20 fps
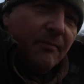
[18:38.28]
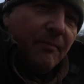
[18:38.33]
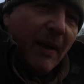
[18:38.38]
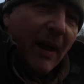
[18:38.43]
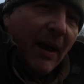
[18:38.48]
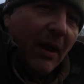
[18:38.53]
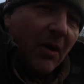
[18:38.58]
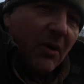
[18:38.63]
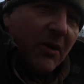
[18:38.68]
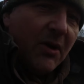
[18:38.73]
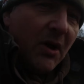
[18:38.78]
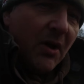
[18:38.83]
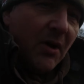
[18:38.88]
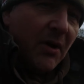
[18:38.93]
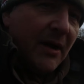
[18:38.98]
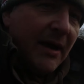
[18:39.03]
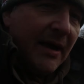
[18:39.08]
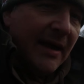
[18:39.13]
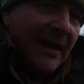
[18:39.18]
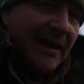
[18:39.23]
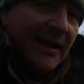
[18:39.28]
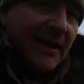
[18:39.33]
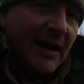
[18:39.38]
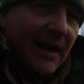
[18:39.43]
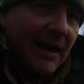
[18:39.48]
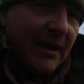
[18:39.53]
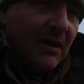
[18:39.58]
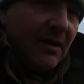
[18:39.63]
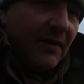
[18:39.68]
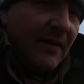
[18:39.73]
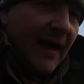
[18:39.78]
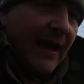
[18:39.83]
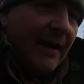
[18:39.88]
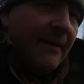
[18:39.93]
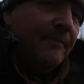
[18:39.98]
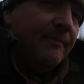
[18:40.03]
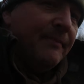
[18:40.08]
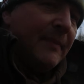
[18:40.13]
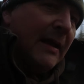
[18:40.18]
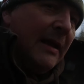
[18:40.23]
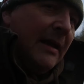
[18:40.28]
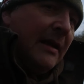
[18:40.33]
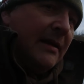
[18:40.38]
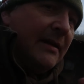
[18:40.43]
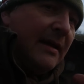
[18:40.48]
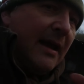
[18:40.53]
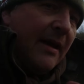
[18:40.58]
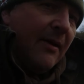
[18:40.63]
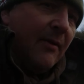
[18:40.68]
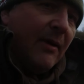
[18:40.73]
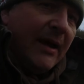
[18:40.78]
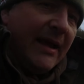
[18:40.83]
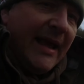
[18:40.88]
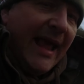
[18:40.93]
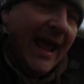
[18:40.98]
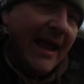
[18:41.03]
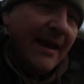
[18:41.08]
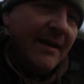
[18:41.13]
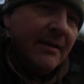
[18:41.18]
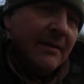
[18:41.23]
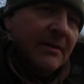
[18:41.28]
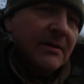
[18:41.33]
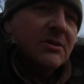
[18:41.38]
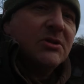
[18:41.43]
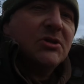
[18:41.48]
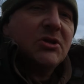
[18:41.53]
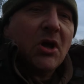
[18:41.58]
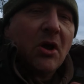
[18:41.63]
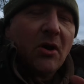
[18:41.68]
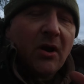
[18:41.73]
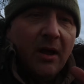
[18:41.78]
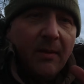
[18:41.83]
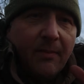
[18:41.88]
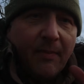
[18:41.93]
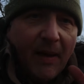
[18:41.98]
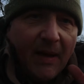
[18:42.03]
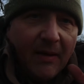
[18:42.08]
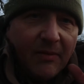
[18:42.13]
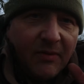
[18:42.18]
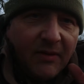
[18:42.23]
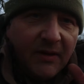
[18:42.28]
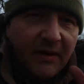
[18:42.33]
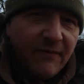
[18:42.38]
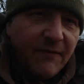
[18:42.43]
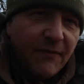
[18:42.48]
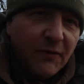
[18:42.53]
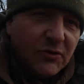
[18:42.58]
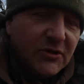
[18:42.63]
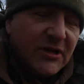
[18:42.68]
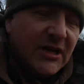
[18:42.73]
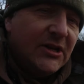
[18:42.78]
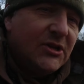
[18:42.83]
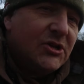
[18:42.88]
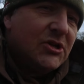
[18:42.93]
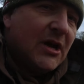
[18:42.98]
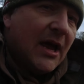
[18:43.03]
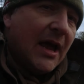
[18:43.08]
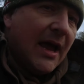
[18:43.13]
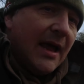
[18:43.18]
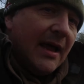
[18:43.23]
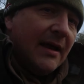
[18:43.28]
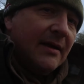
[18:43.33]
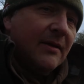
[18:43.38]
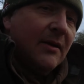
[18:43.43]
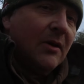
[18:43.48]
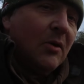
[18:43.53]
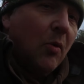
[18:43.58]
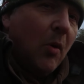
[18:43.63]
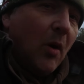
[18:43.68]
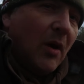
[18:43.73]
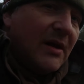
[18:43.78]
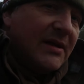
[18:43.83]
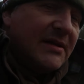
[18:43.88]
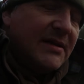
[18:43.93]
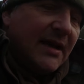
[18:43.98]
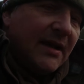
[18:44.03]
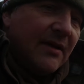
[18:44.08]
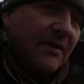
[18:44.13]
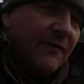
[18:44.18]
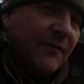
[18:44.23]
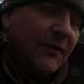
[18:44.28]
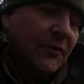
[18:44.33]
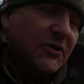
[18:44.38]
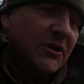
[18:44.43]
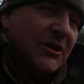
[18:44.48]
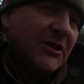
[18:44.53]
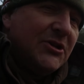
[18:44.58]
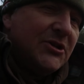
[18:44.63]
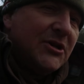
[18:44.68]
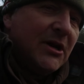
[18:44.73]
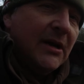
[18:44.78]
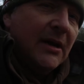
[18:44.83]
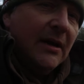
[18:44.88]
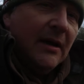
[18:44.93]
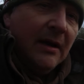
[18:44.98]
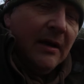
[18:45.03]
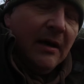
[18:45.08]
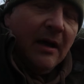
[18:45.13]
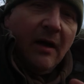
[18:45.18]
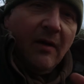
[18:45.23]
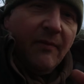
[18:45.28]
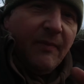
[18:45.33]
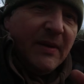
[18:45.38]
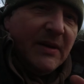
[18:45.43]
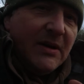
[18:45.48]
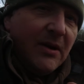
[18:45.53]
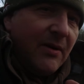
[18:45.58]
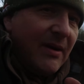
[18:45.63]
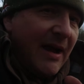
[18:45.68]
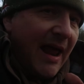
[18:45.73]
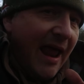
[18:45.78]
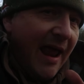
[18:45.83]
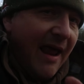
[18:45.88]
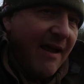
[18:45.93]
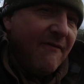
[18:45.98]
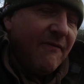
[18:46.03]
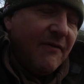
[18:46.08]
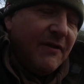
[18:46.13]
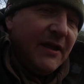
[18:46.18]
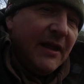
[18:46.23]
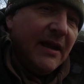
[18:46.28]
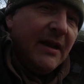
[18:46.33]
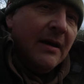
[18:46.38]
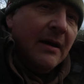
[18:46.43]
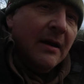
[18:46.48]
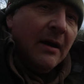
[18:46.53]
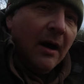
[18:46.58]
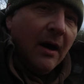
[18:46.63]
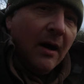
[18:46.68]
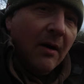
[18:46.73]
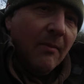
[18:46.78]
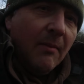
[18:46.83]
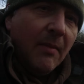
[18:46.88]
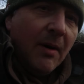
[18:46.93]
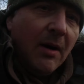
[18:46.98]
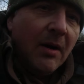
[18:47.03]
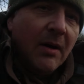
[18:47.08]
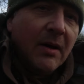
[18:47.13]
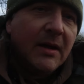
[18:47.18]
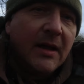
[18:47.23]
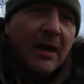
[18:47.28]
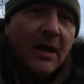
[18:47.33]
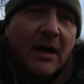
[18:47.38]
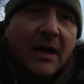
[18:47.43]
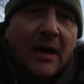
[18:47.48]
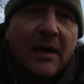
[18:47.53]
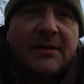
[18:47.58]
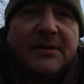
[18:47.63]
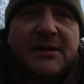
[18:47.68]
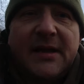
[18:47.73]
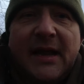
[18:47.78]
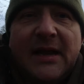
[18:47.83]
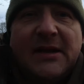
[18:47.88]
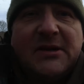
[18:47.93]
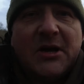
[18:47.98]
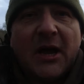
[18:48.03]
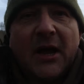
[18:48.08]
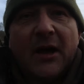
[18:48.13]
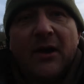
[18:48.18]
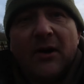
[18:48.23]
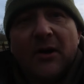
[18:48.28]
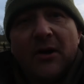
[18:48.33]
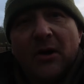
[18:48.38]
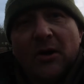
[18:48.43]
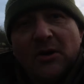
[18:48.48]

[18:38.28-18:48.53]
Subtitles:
bell icon. Click on that. Now again, sorry about the footage and the quality of the footage. I've been doing everything on my DJI